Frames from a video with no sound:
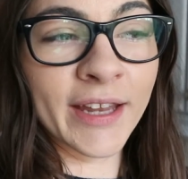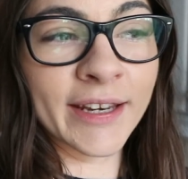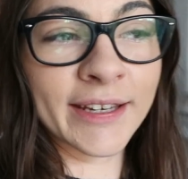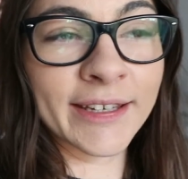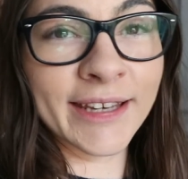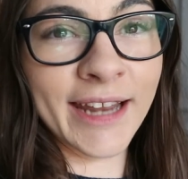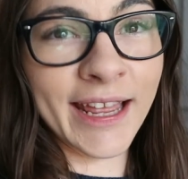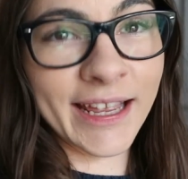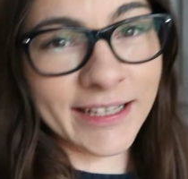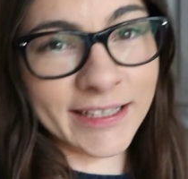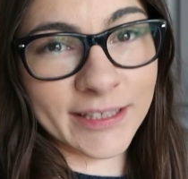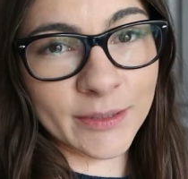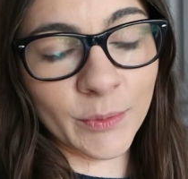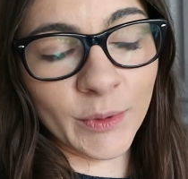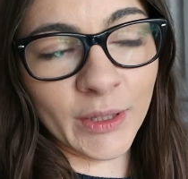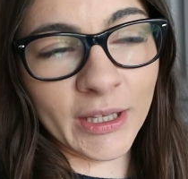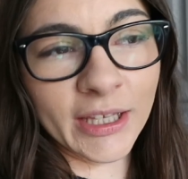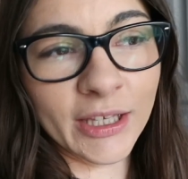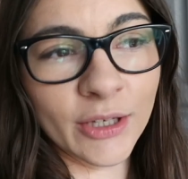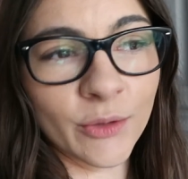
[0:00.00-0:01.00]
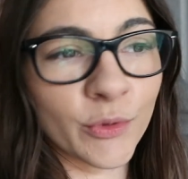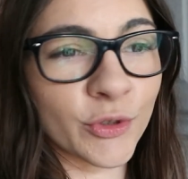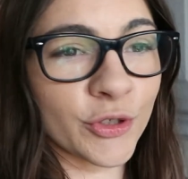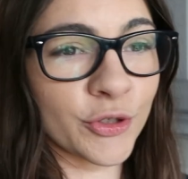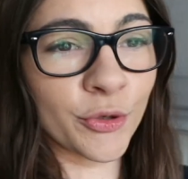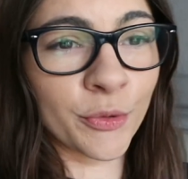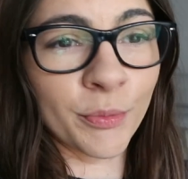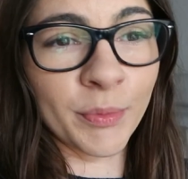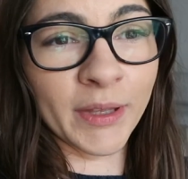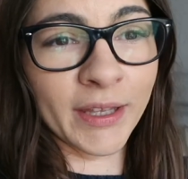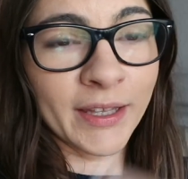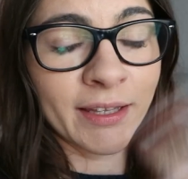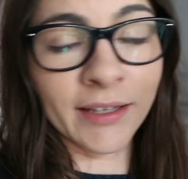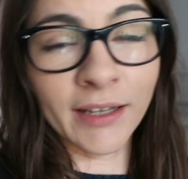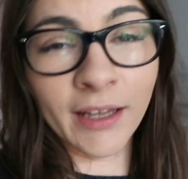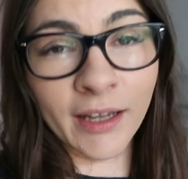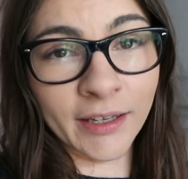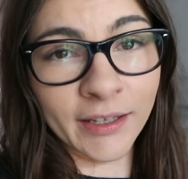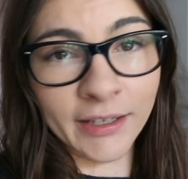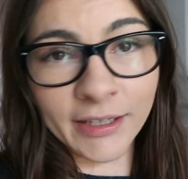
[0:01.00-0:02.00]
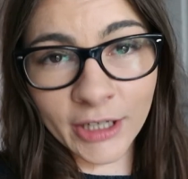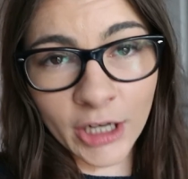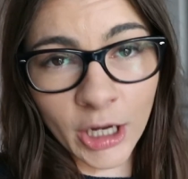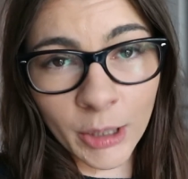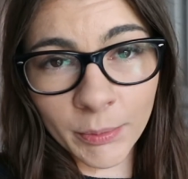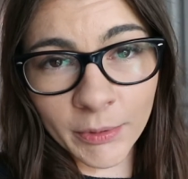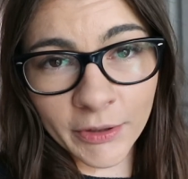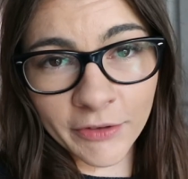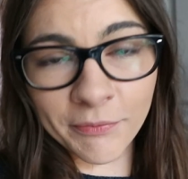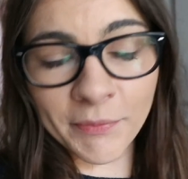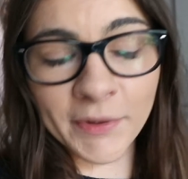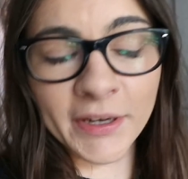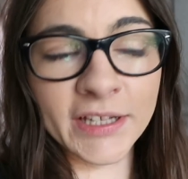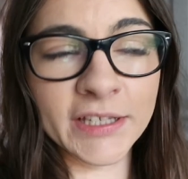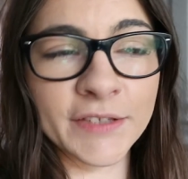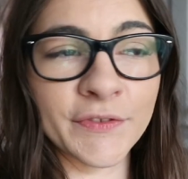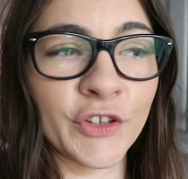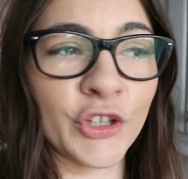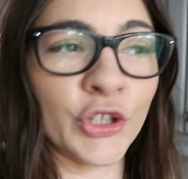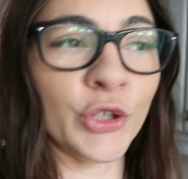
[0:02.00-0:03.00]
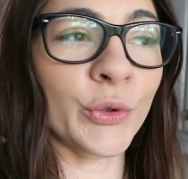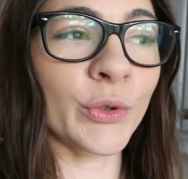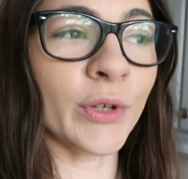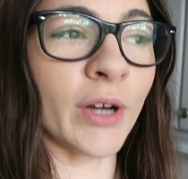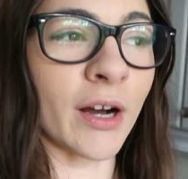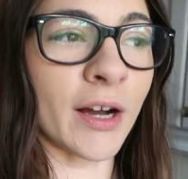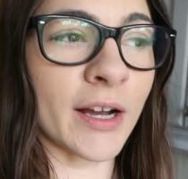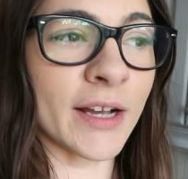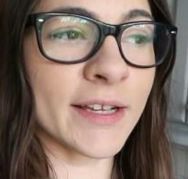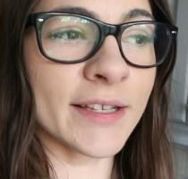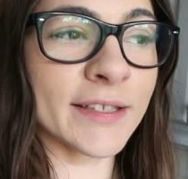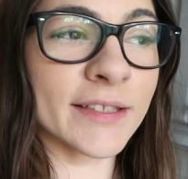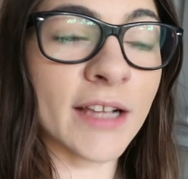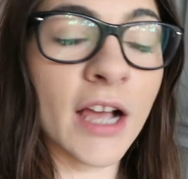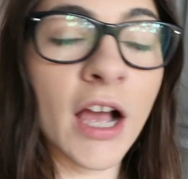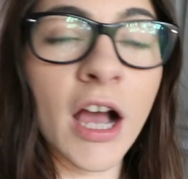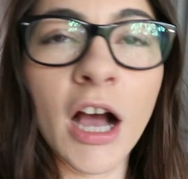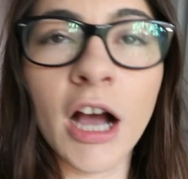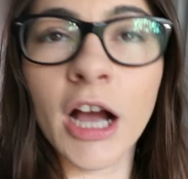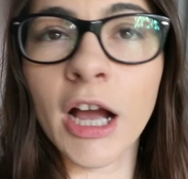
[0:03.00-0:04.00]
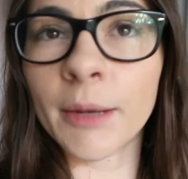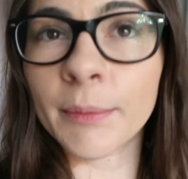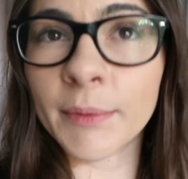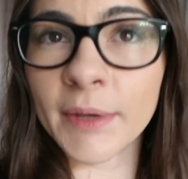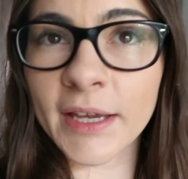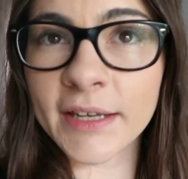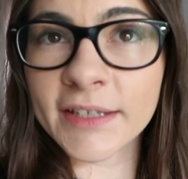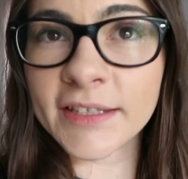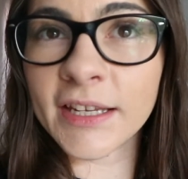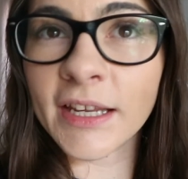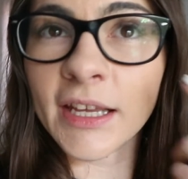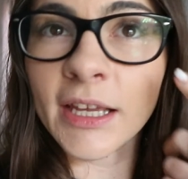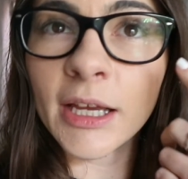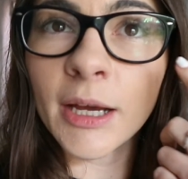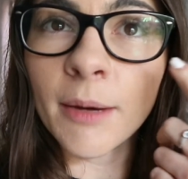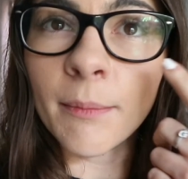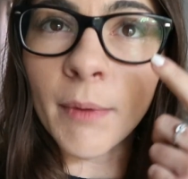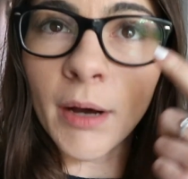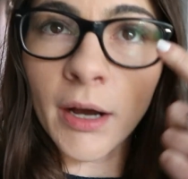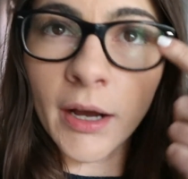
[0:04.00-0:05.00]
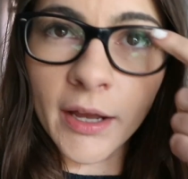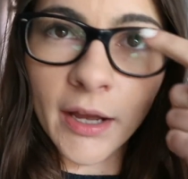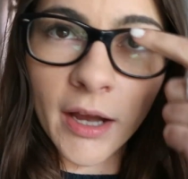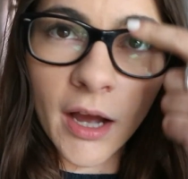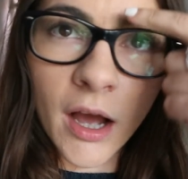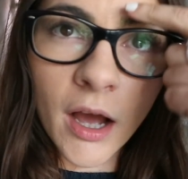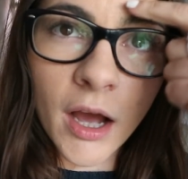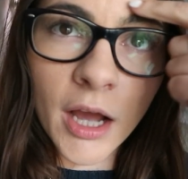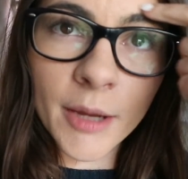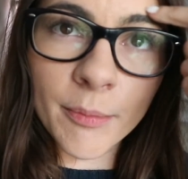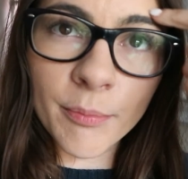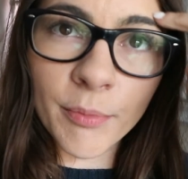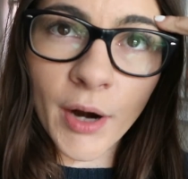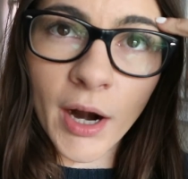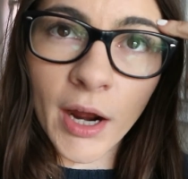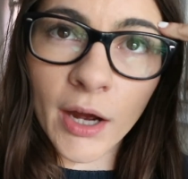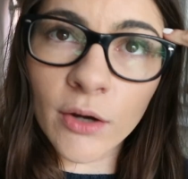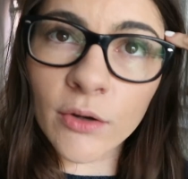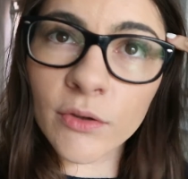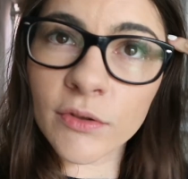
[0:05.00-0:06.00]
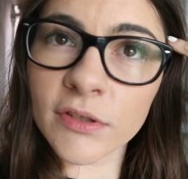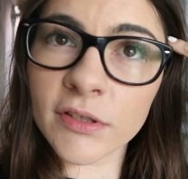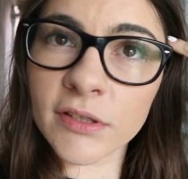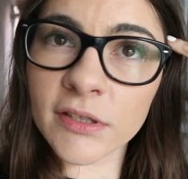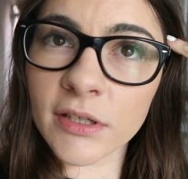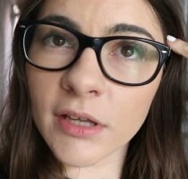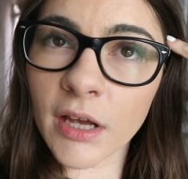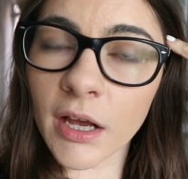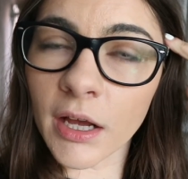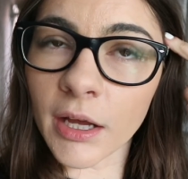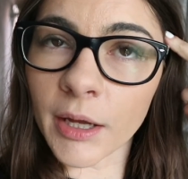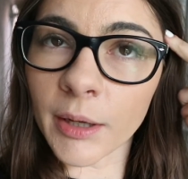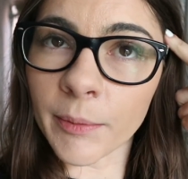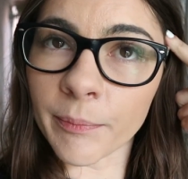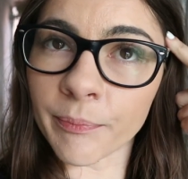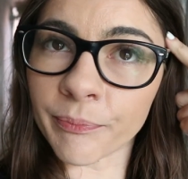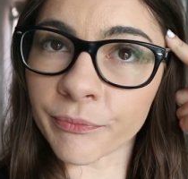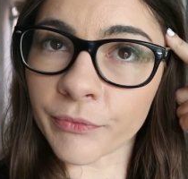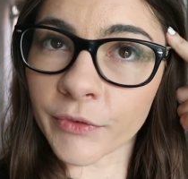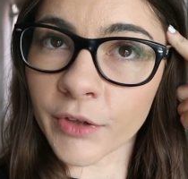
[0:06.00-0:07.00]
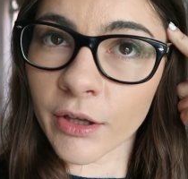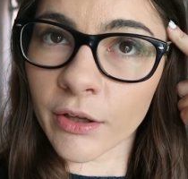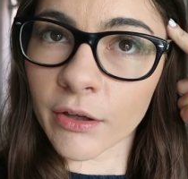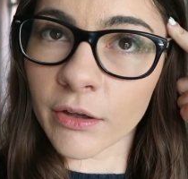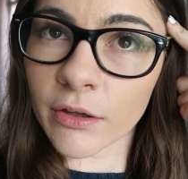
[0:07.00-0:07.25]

Next week, which will be like in a couple of minutes for you guys, I'm getting my eyebrows um,